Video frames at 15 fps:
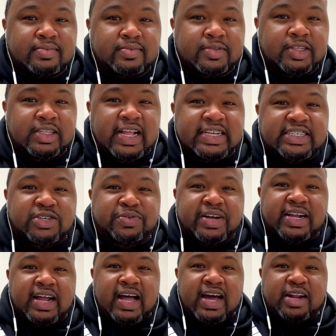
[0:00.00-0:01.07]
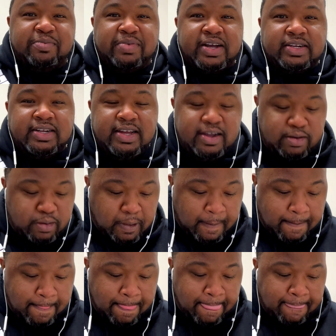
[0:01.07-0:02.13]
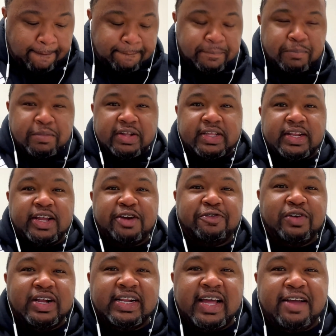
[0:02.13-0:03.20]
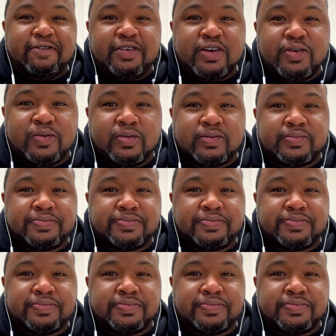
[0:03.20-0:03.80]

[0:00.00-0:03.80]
It's like she kind of hot about that. You. About the little rendezvous. so